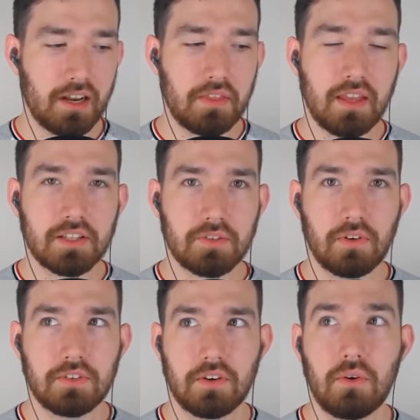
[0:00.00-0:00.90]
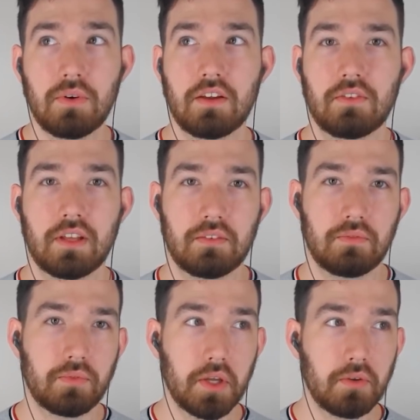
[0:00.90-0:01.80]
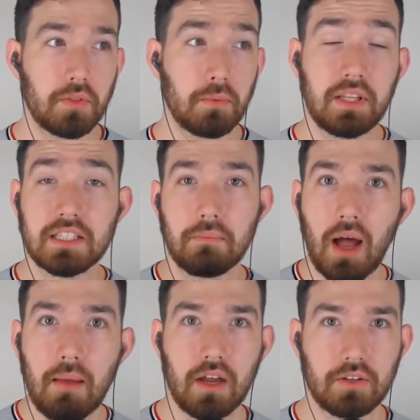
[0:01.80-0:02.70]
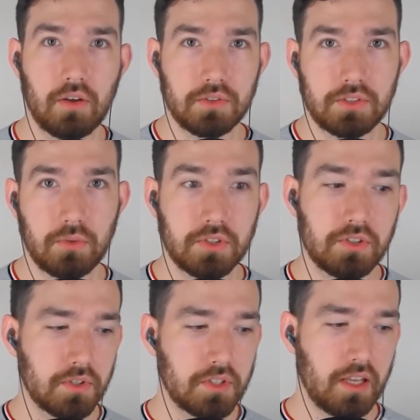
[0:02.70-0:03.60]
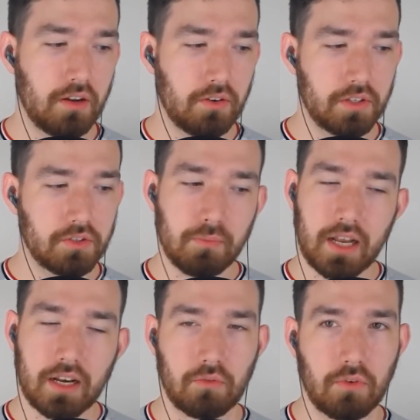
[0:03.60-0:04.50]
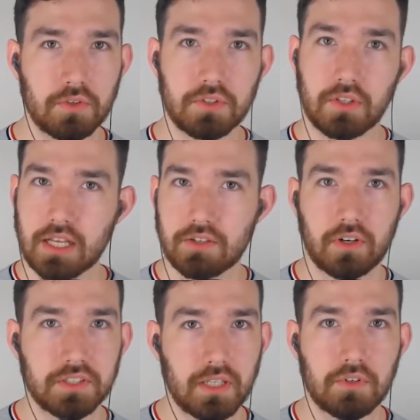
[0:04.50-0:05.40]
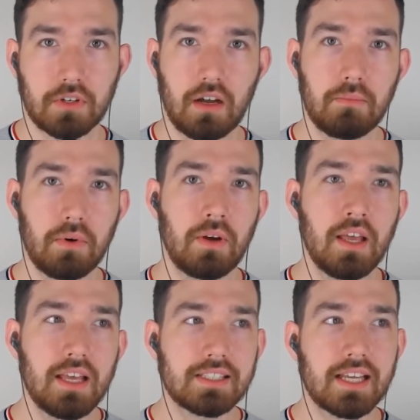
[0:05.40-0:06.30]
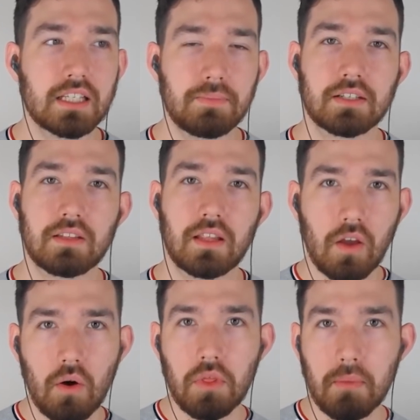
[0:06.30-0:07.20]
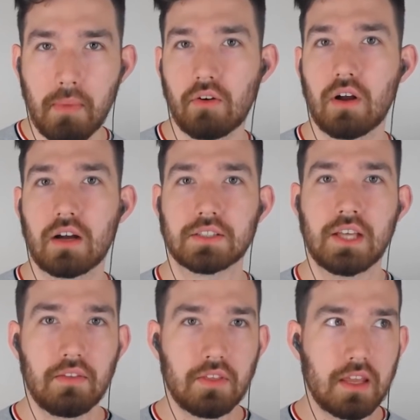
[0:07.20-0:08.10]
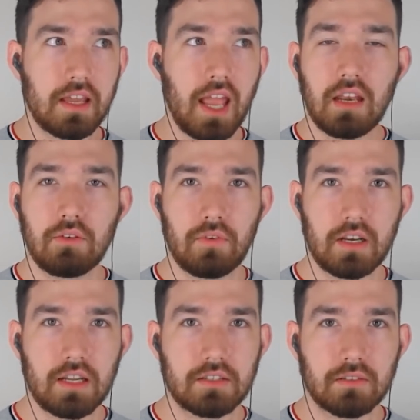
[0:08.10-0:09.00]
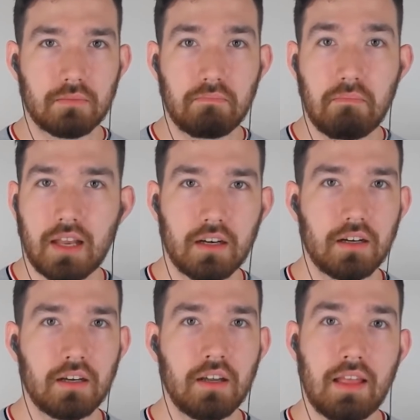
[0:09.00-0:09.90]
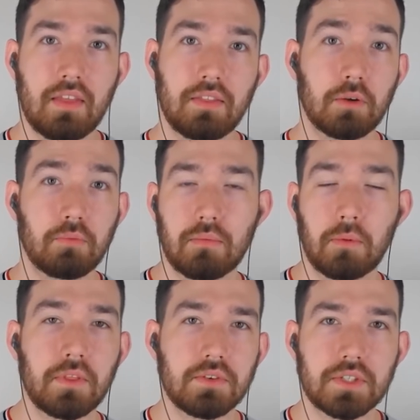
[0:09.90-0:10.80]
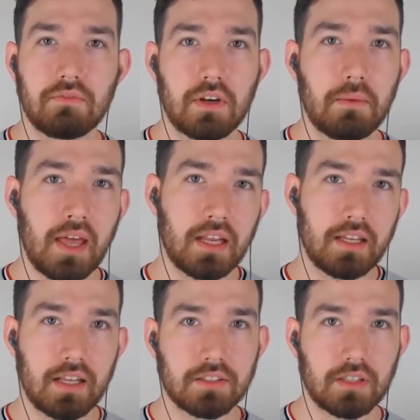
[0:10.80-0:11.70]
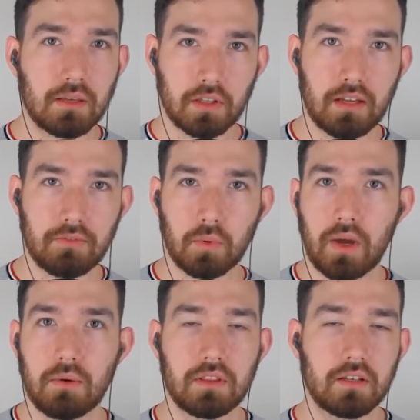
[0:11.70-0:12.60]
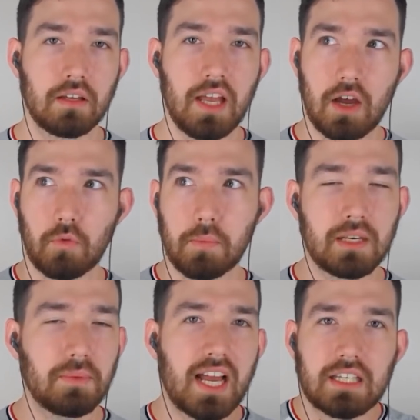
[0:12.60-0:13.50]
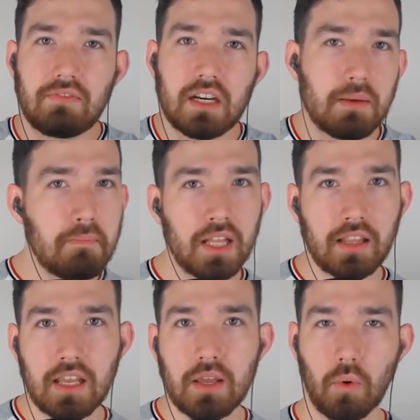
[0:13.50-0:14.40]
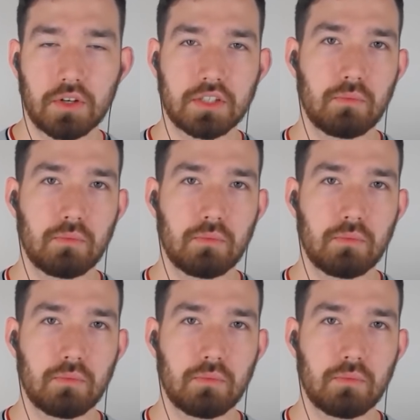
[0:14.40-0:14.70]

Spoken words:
and I think it's fun to note here that the place that my mind goes to as soon as I hear the Dramatic Reversal Isochron Scepter combo is I expect the mana rocks, the infinite mana, and then they'll probably use infinite mana in some clever way with a repeatable activated ability or